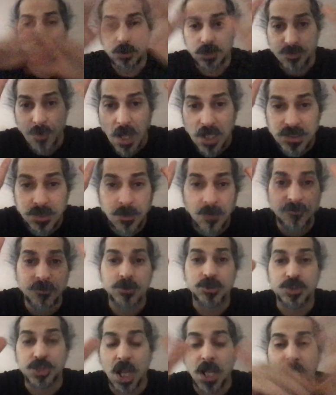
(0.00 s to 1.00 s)
responsible for
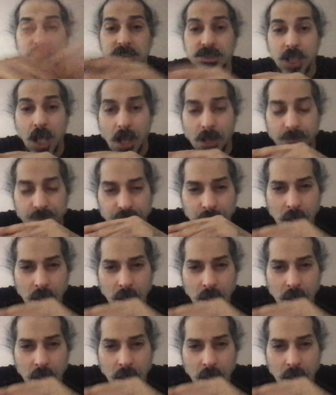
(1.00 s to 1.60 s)
genocide.